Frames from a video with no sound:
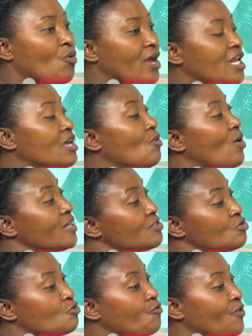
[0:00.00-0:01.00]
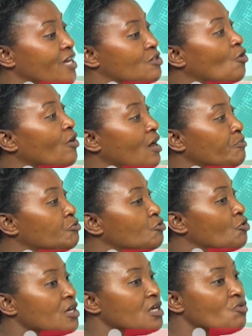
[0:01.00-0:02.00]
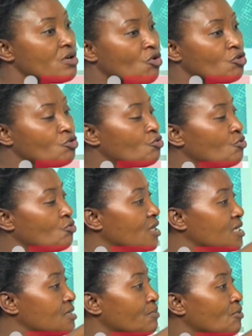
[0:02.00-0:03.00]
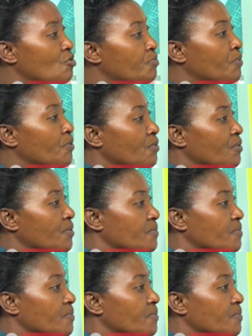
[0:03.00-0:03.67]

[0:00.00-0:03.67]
When he wants to fight corruption, he will go to the small people.